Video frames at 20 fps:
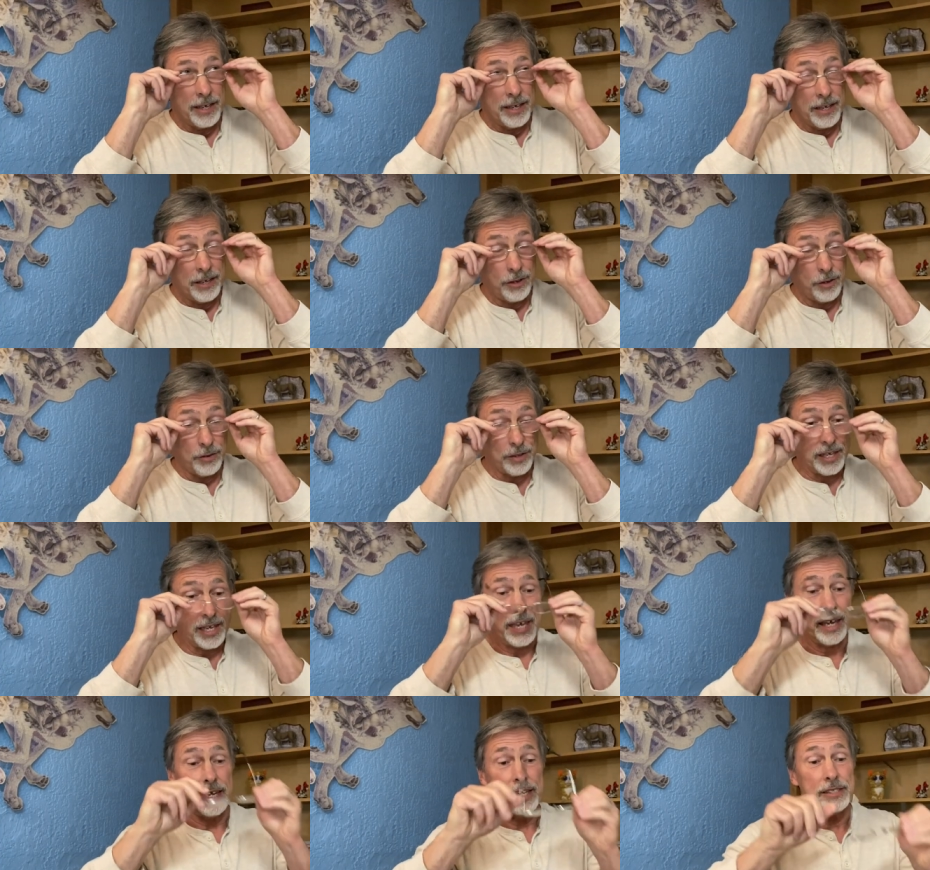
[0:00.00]

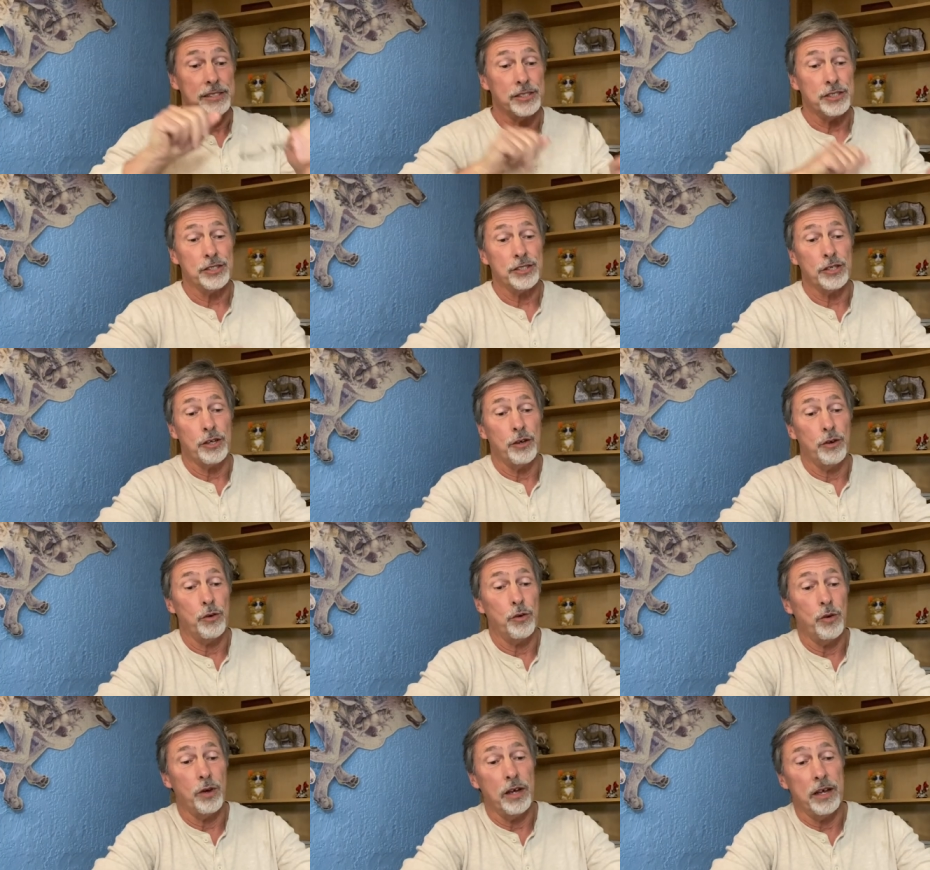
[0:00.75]
Okay,
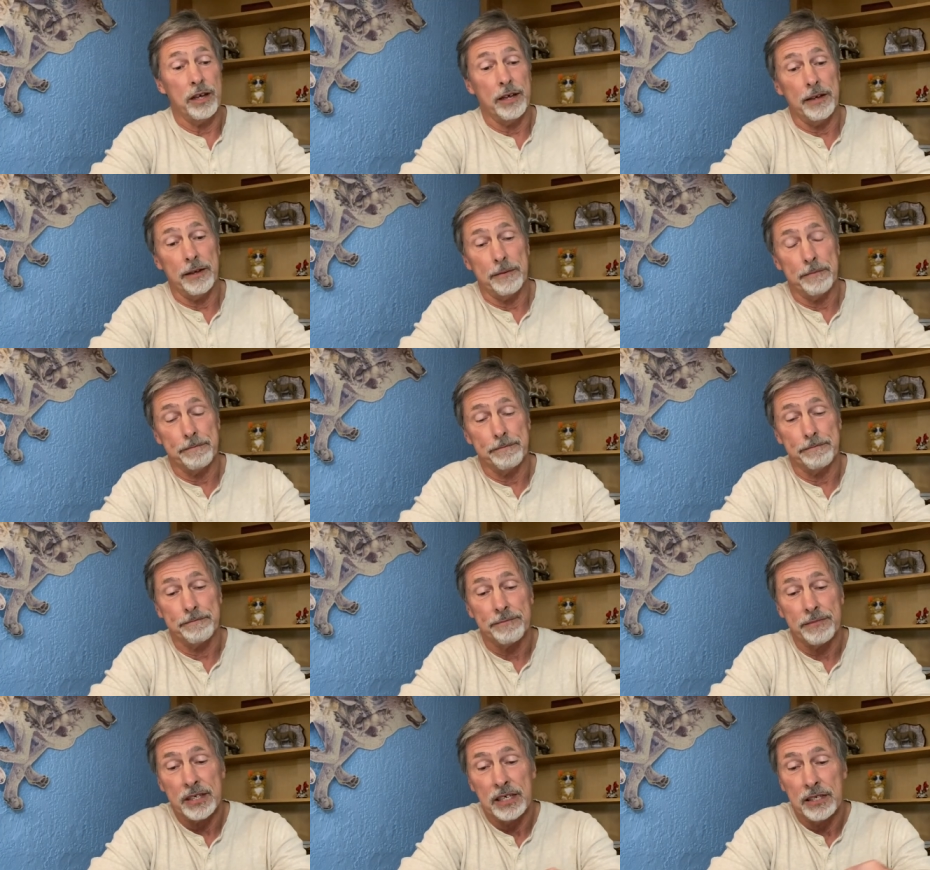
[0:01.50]
so
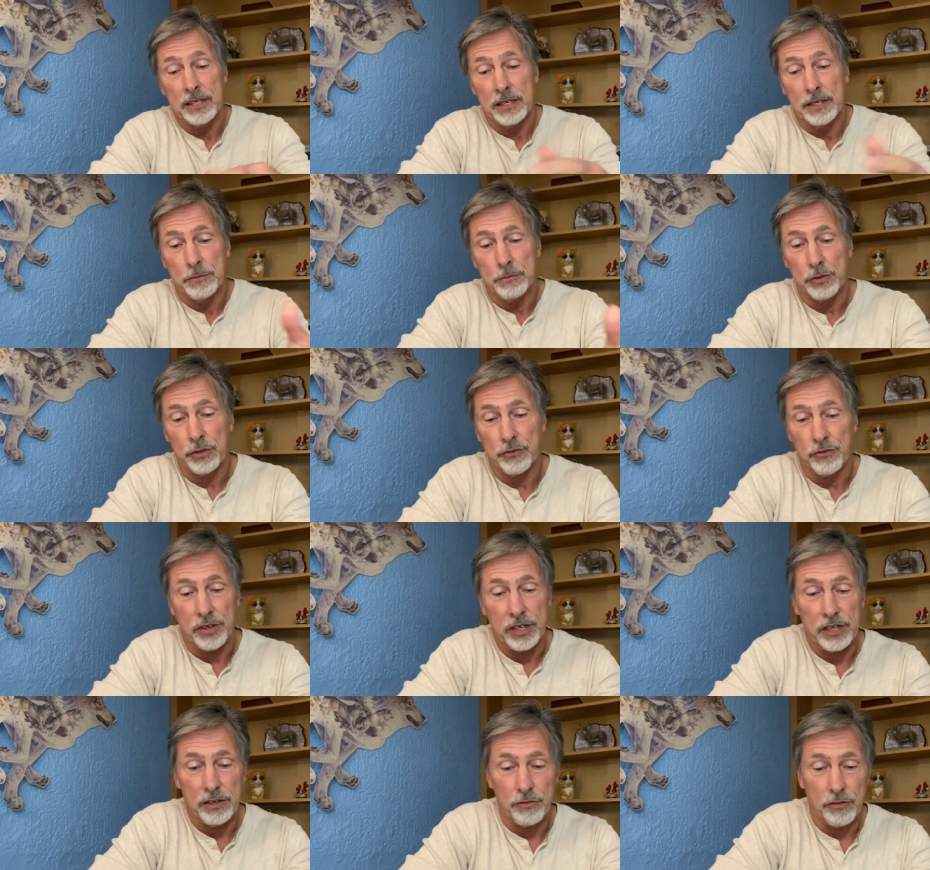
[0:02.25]
um, Purina